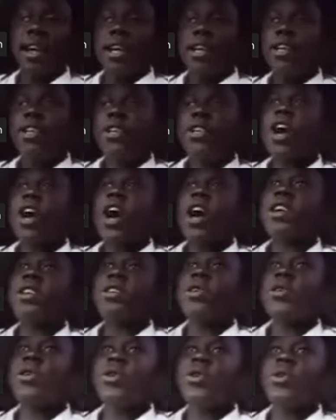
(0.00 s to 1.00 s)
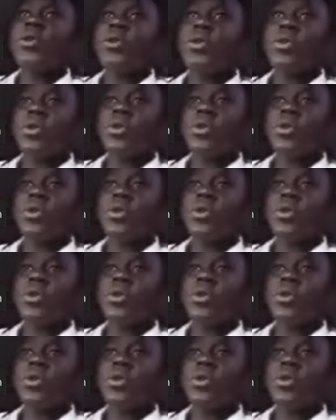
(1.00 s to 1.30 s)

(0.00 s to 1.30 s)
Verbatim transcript: He don't know,